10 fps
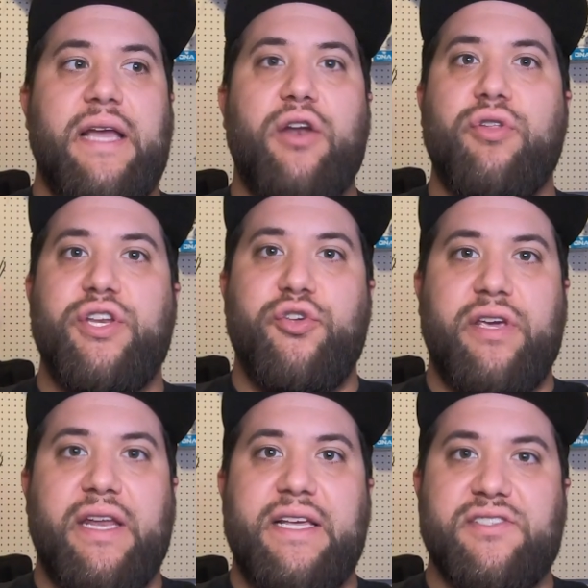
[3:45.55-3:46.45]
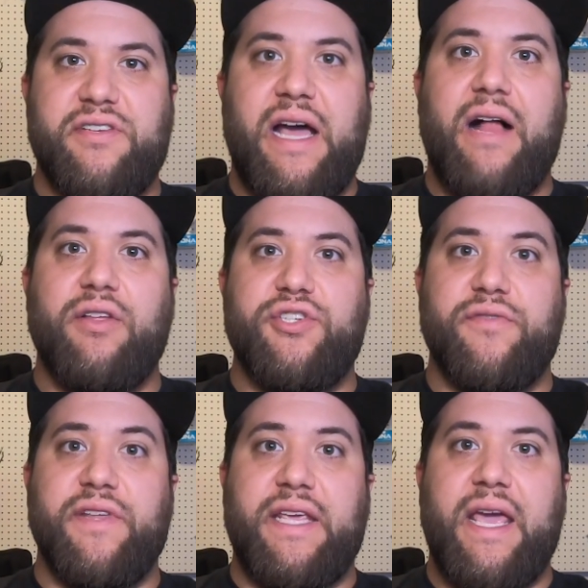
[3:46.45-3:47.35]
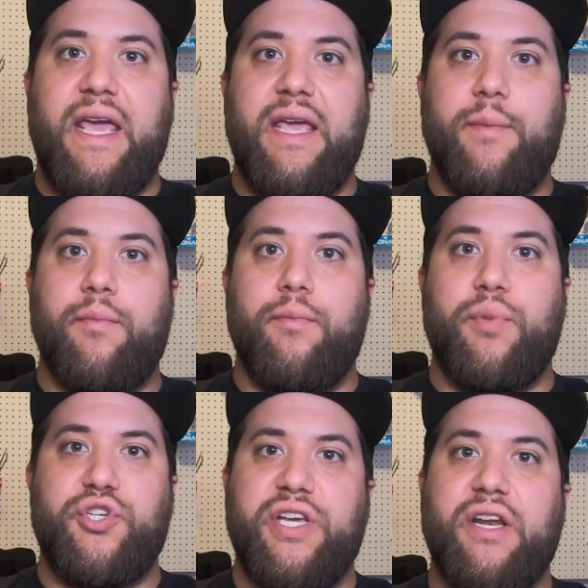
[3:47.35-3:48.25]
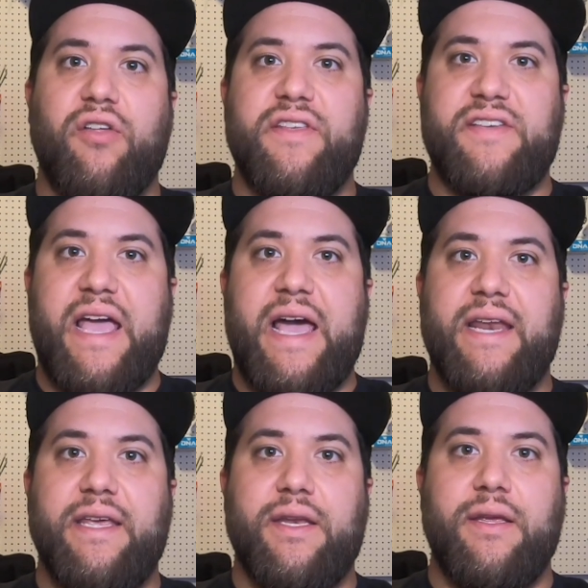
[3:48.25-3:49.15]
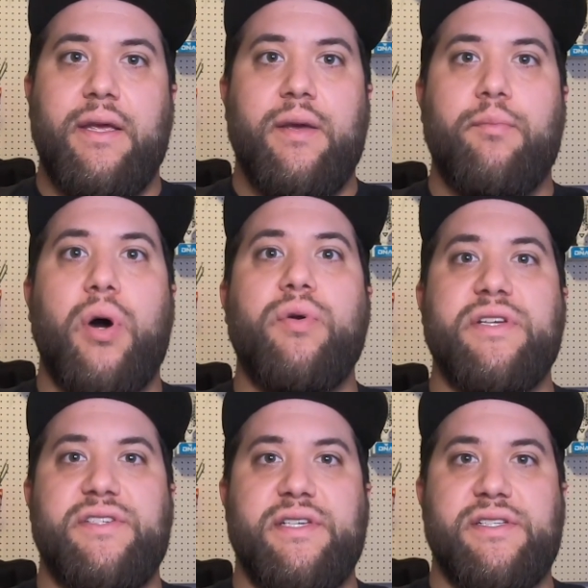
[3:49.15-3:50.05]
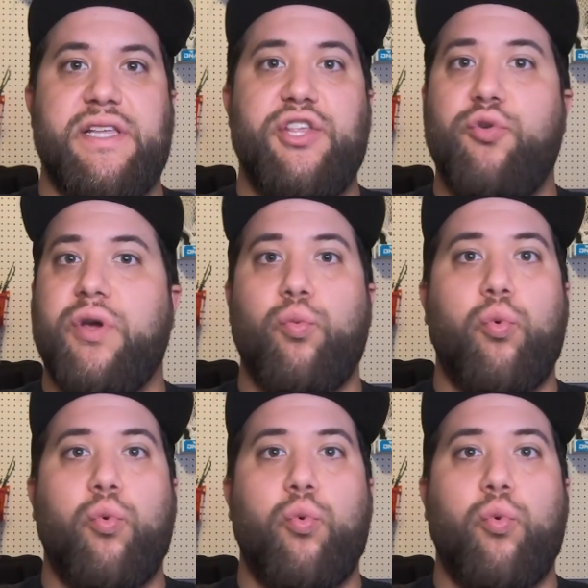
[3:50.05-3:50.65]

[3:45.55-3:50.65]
Not only do you get his knowledge of the game, but you get all these added bonuses that you can